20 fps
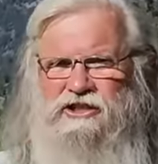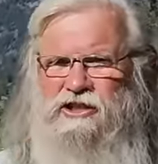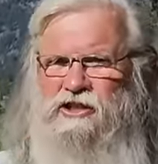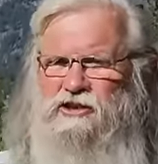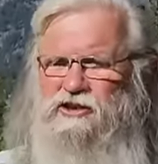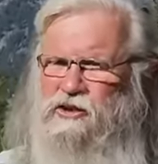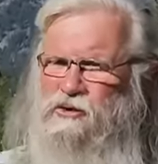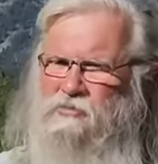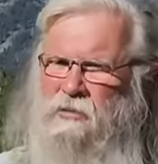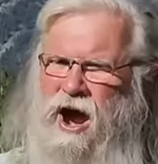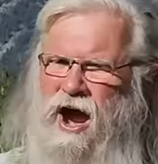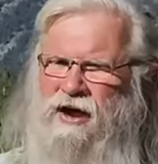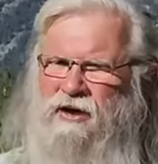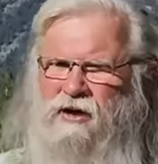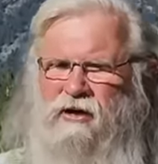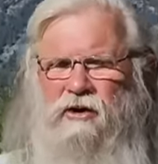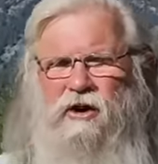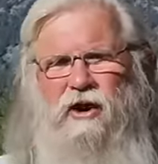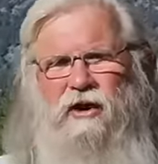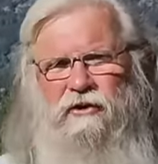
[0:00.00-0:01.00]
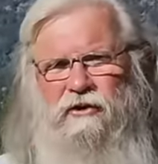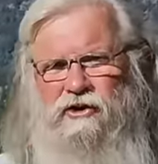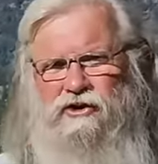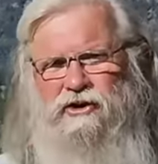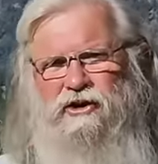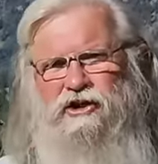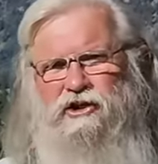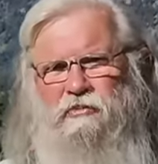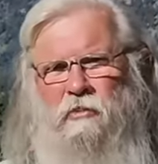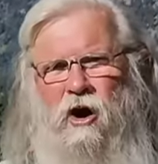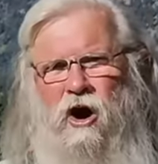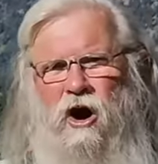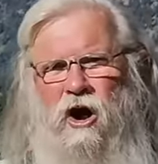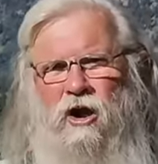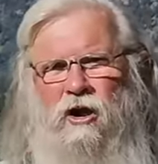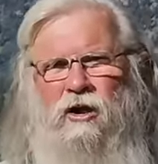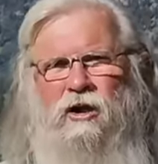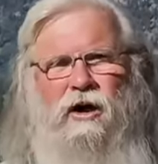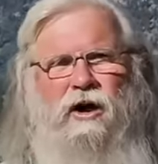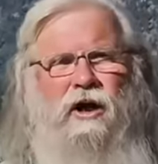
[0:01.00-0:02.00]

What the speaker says: They're too minor. They're too small.